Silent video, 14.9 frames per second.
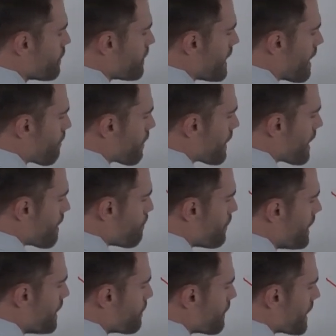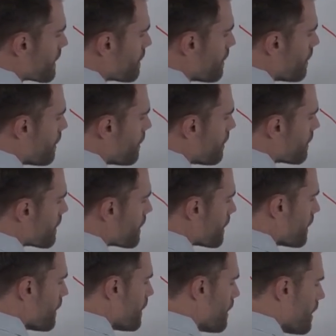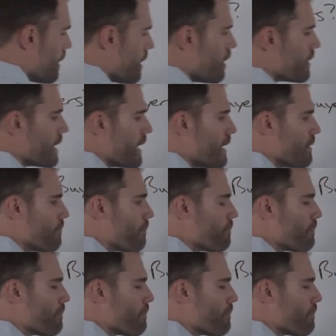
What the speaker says: and now we're kind of petering along. Okay,